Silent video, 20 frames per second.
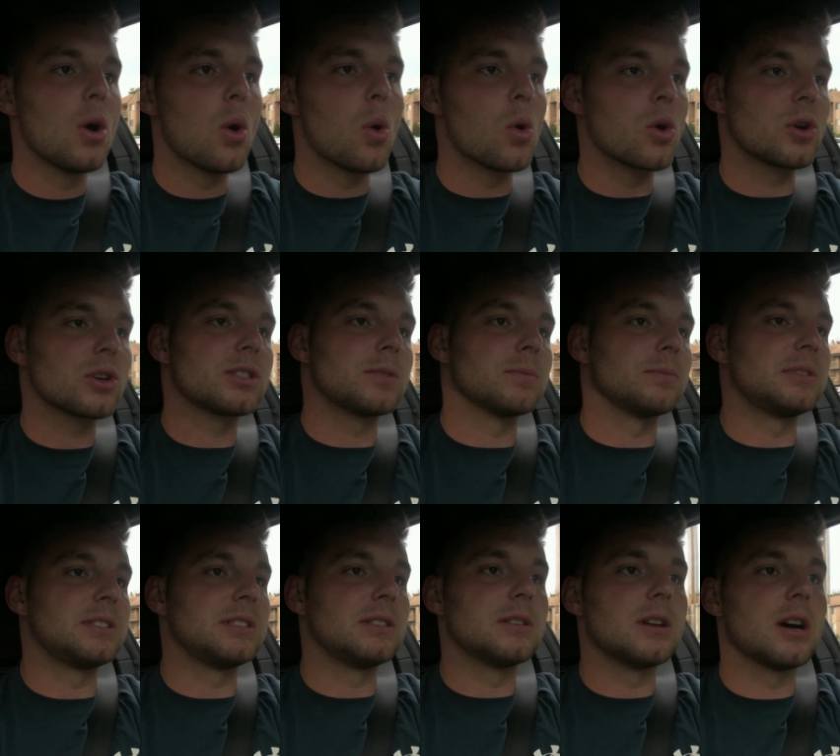or some
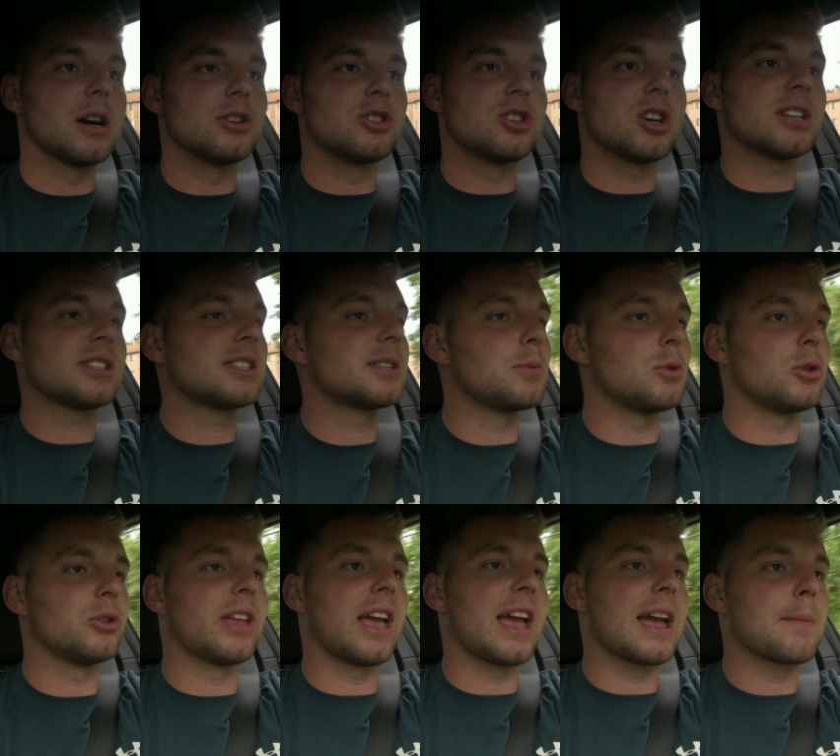
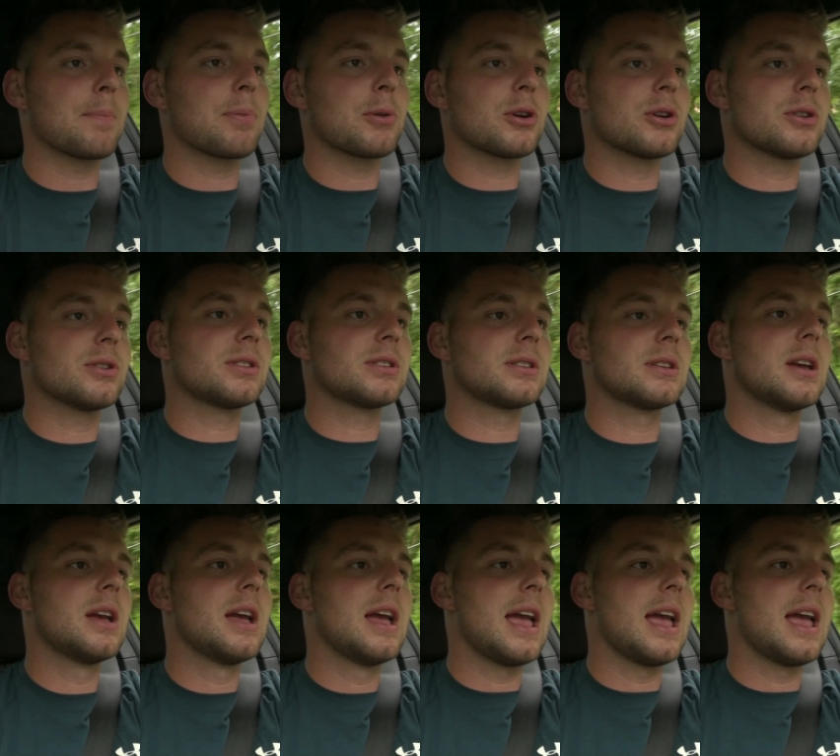adjustable dampers,